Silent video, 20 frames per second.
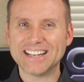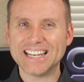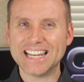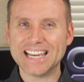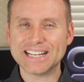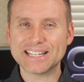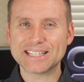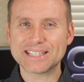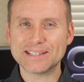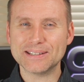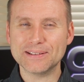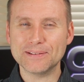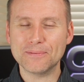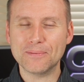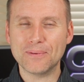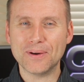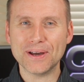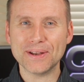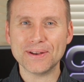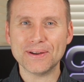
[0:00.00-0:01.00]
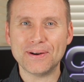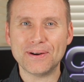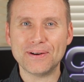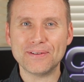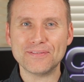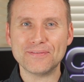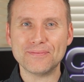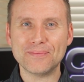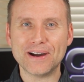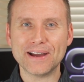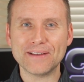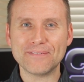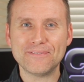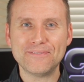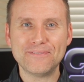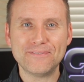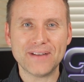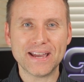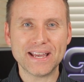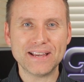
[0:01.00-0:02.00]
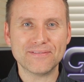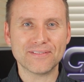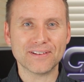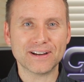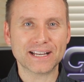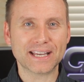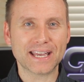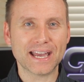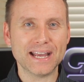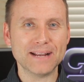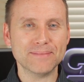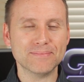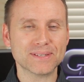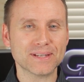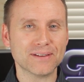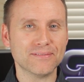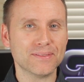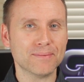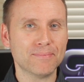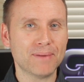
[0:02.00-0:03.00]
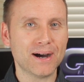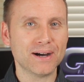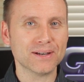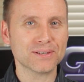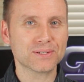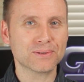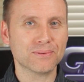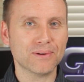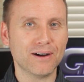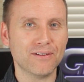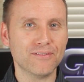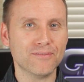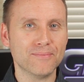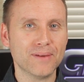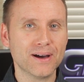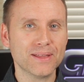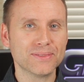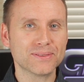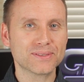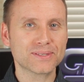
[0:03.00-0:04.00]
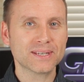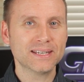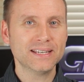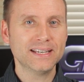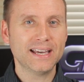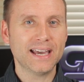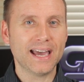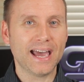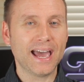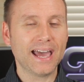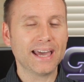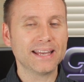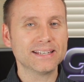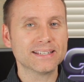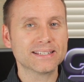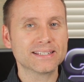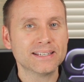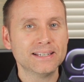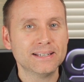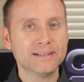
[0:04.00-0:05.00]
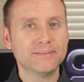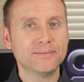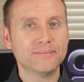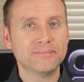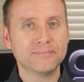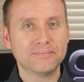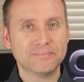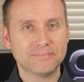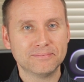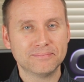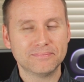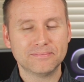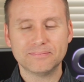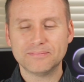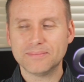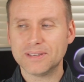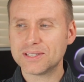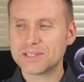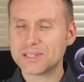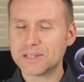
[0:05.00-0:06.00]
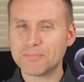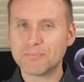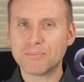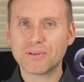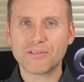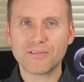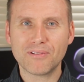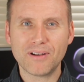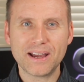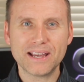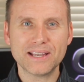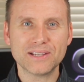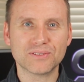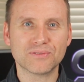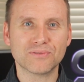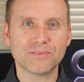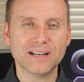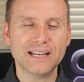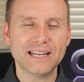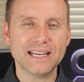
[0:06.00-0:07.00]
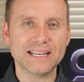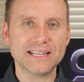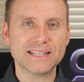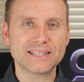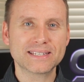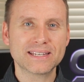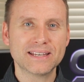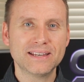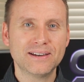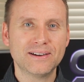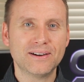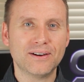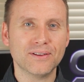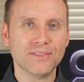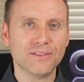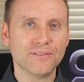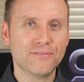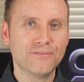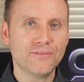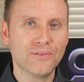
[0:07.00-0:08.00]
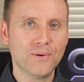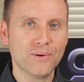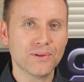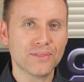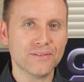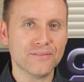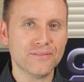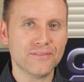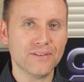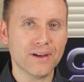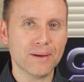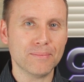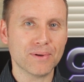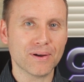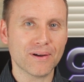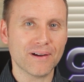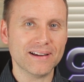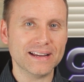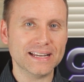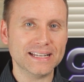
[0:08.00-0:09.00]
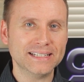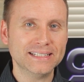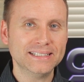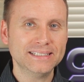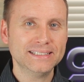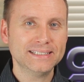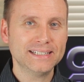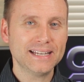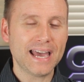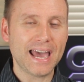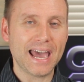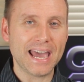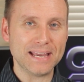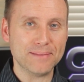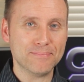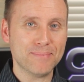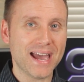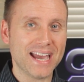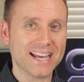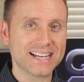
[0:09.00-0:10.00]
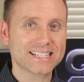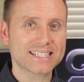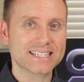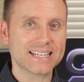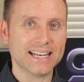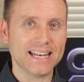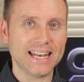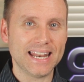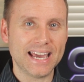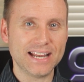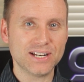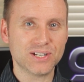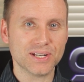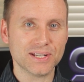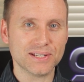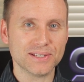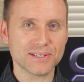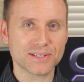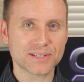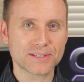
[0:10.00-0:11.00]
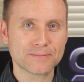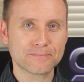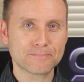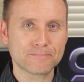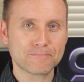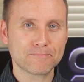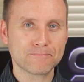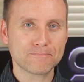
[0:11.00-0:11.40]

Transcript: relates to one of my favourite games of the past 12 months and a surprise release on the 4th of February, Apex Legends.